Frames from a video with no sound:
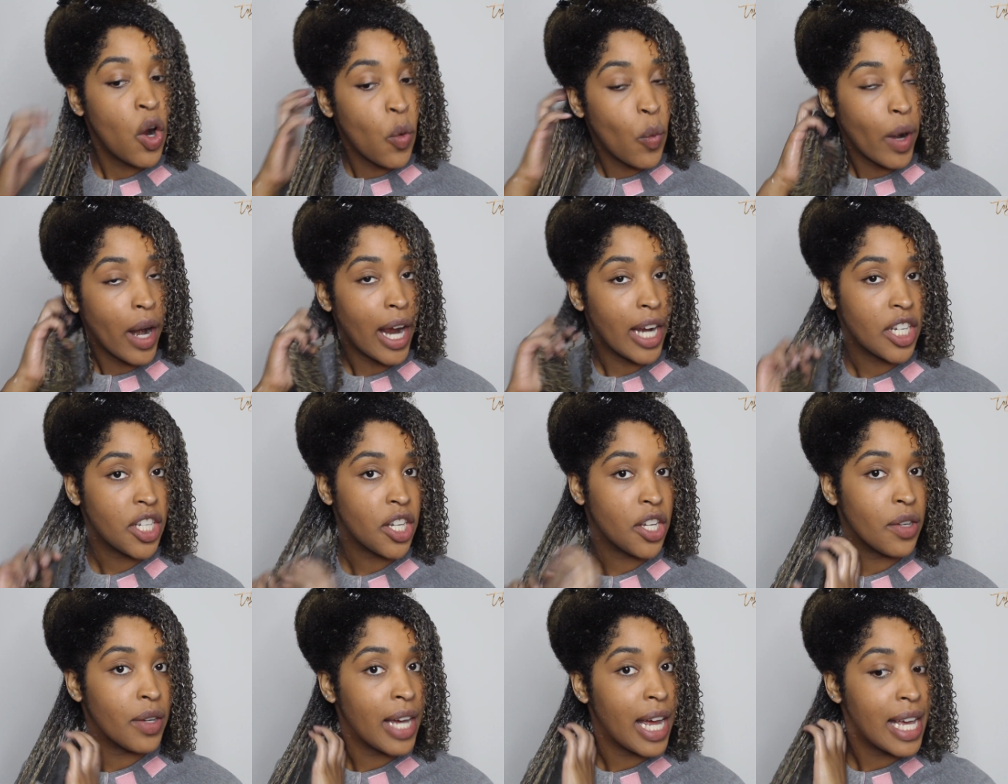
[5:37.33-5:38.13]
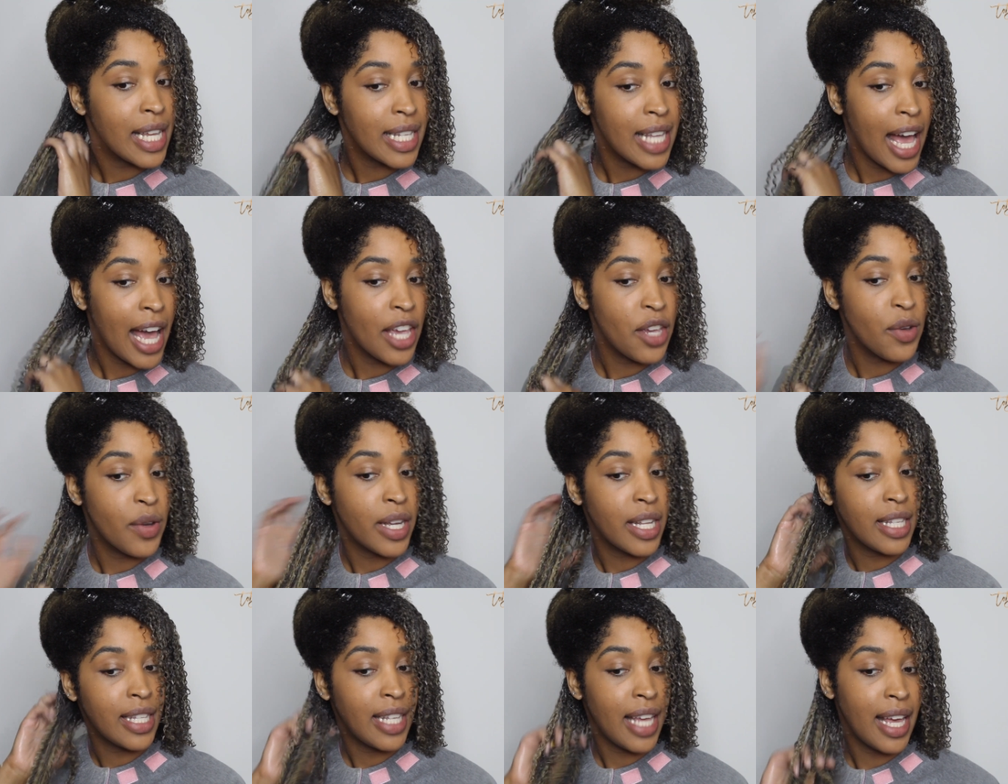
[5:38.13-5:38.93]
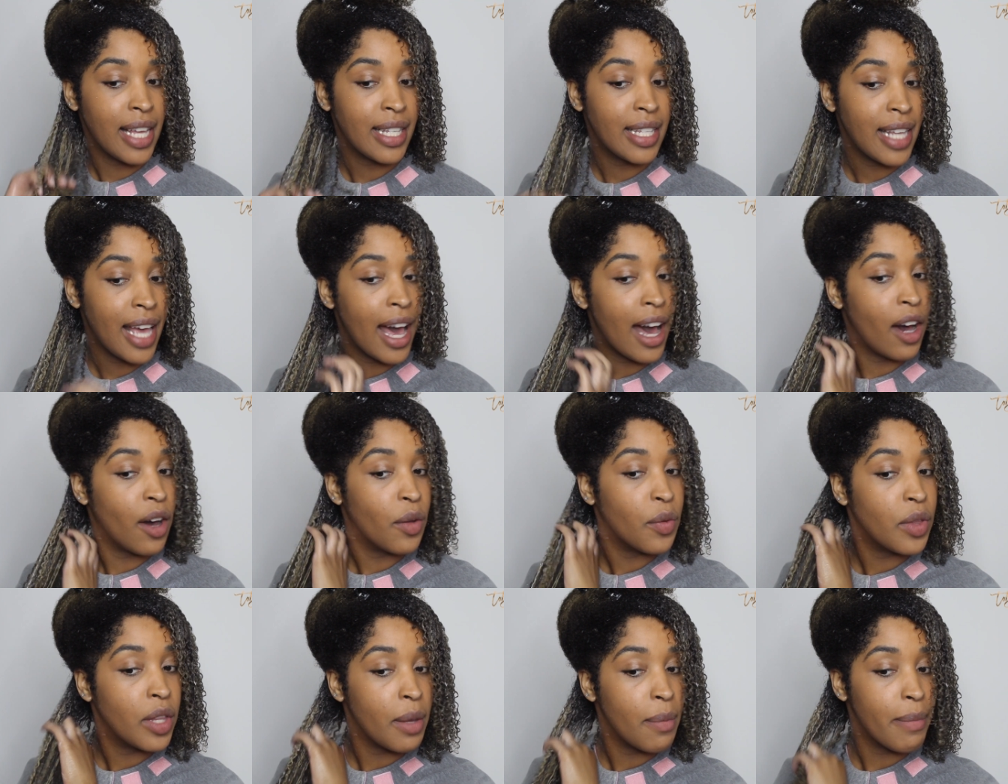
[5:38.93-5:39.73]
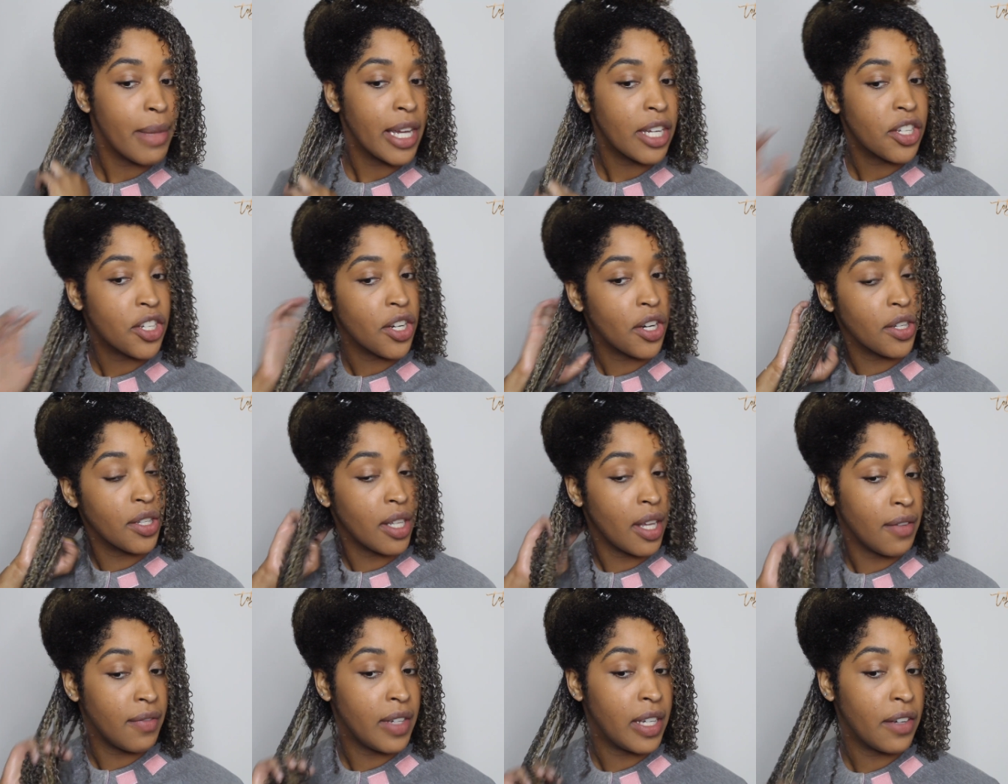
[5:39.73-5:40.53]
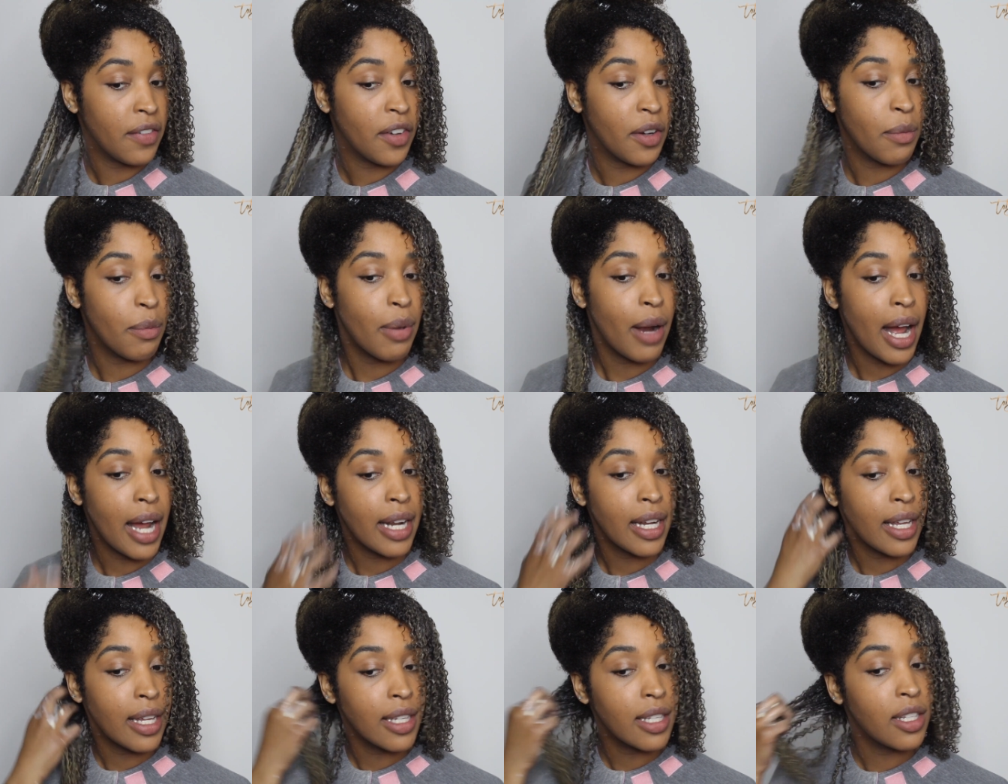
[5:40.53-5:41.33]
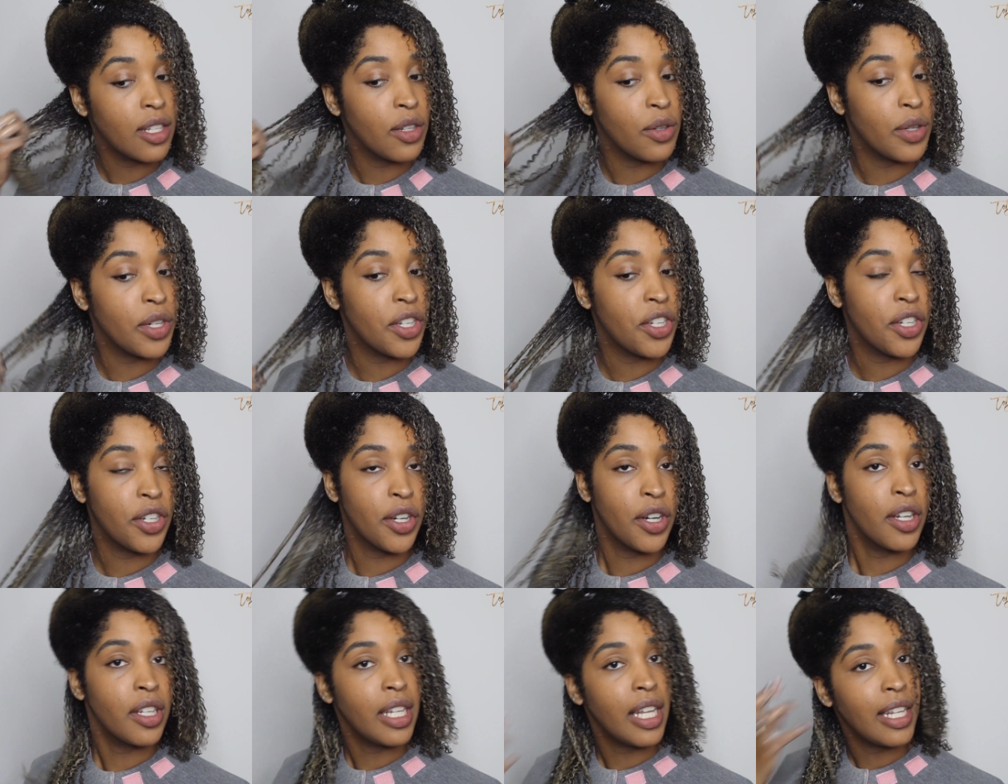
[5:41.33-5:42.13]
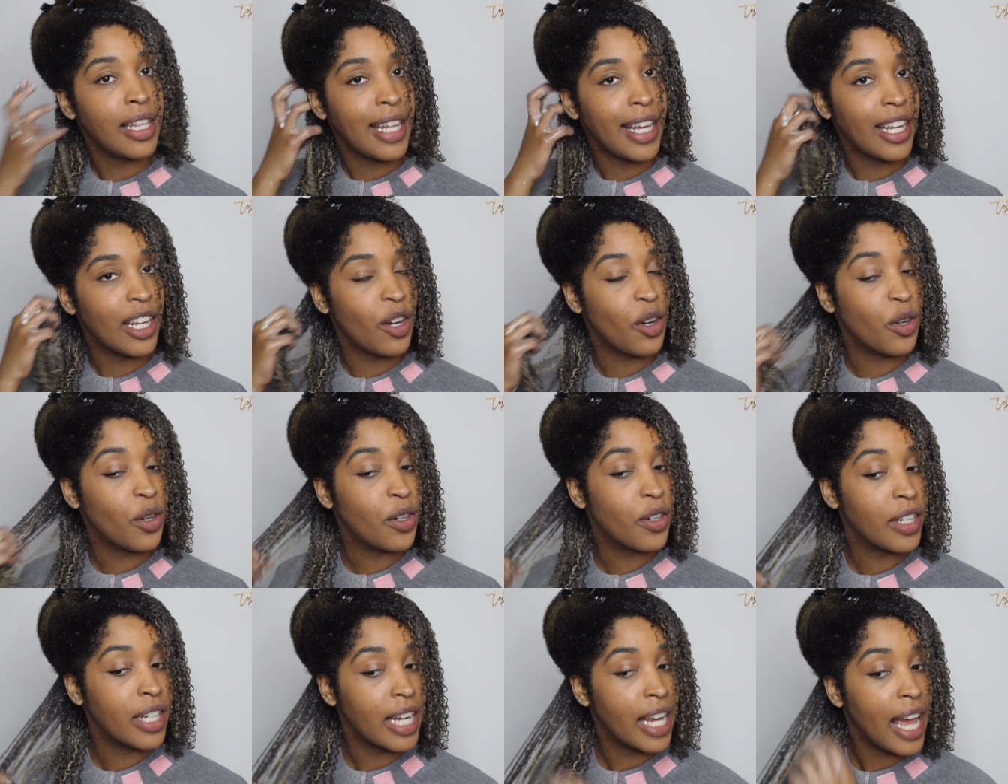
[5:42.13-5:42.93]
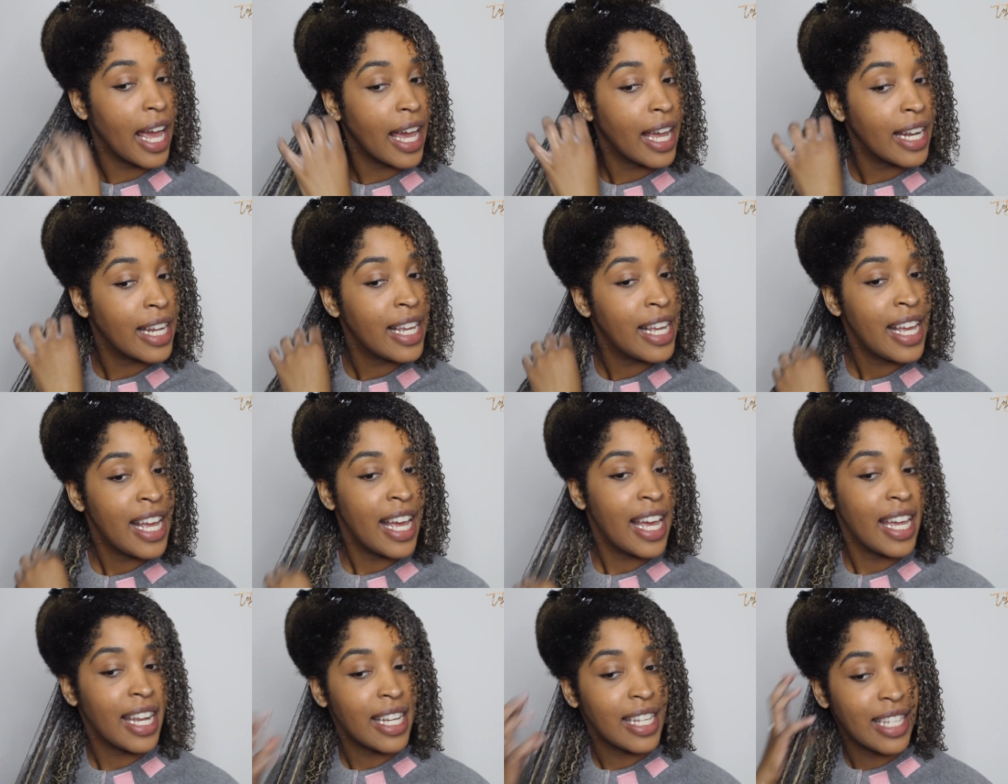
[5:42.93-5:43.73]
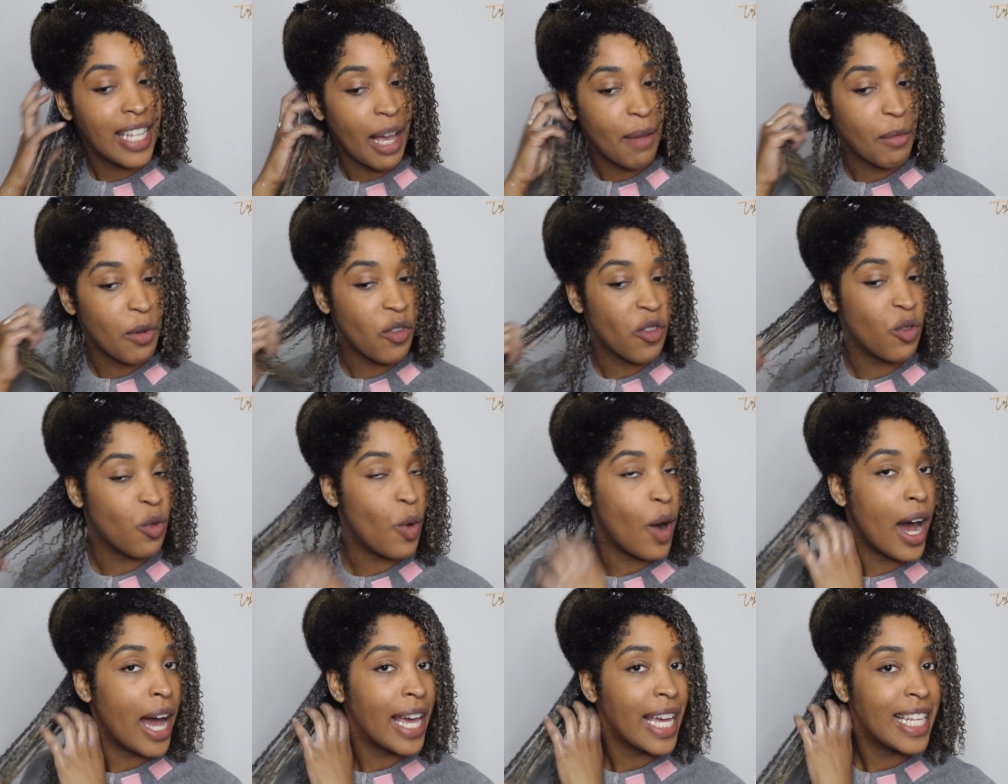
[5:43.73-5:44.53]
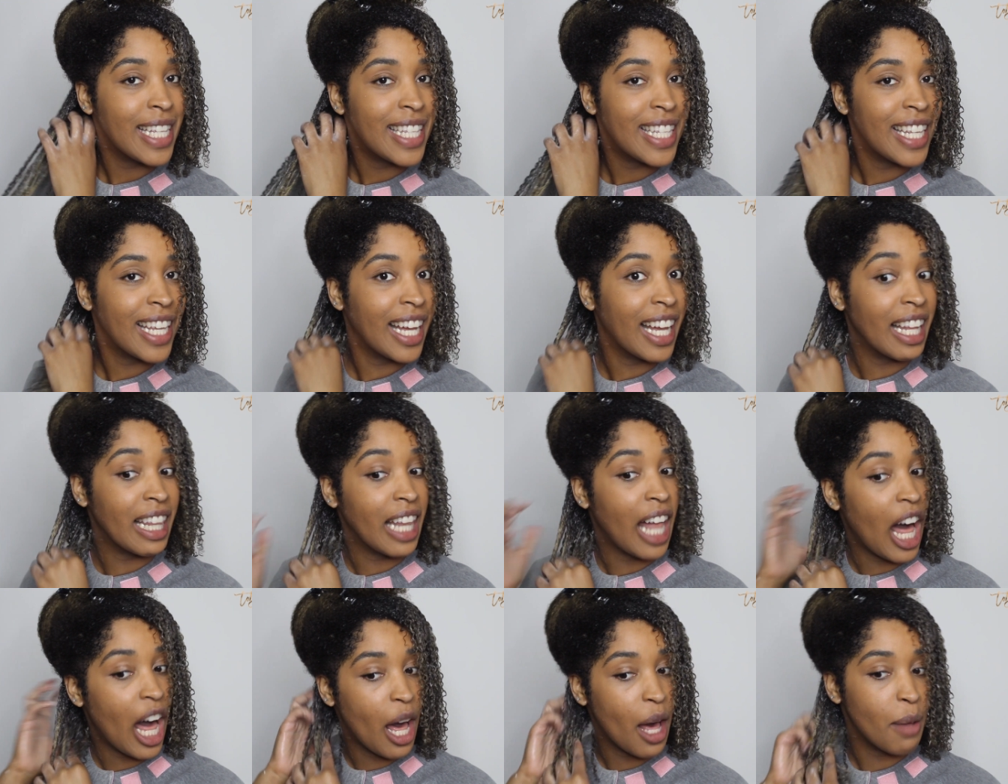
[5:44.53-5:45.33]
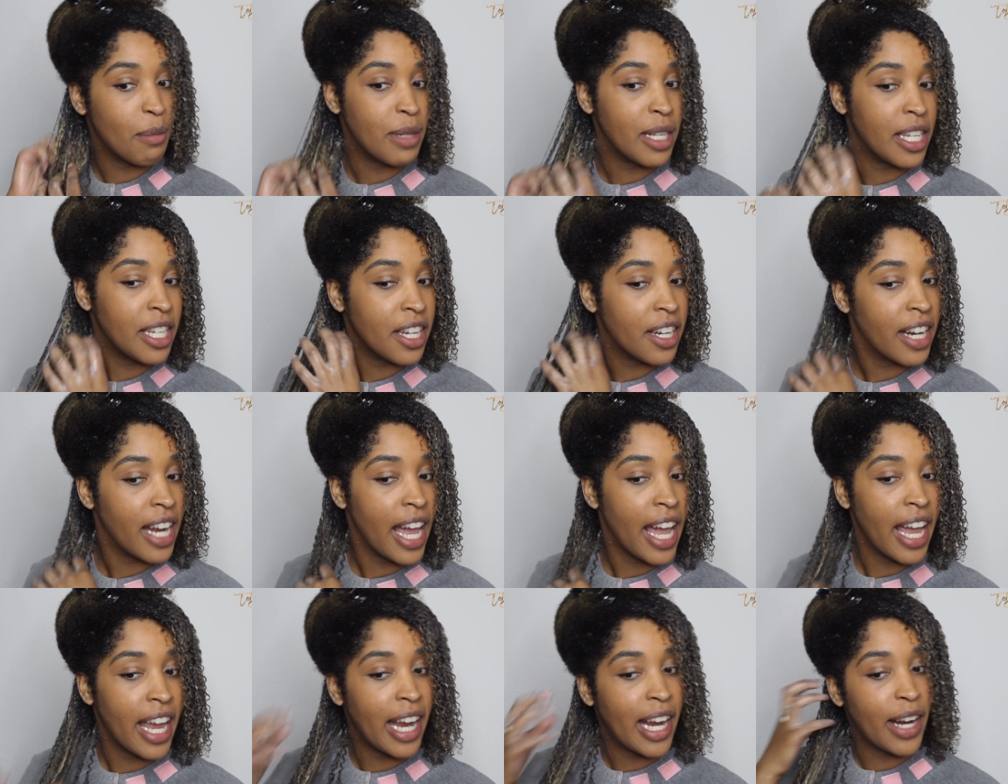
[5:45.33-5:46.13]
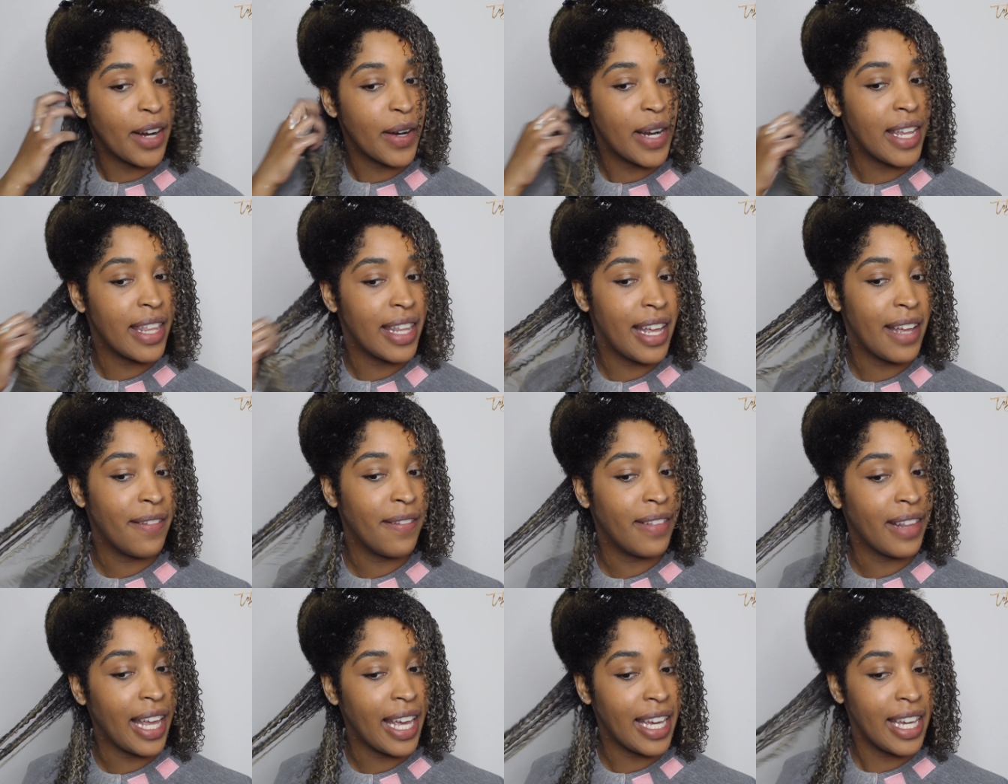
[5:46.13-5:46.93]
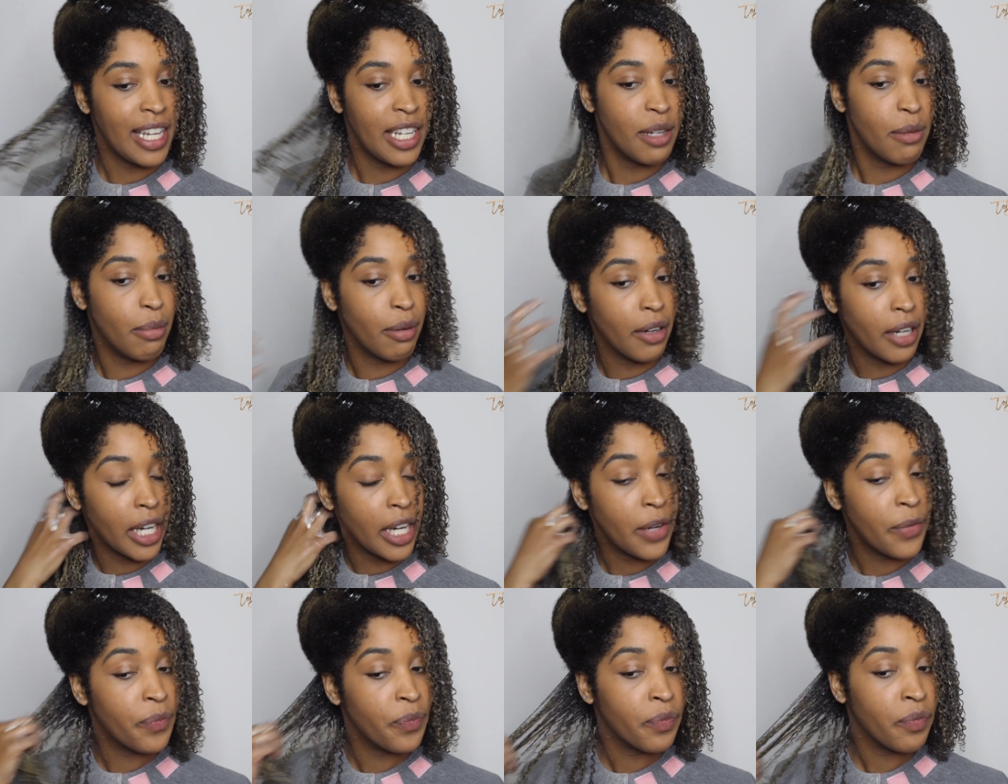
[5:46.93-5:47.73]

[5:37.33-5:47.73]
where I show you guys how you can test out the mixtures of different products to ensure that they don't create any type of white globs in your hair and that flaky debris.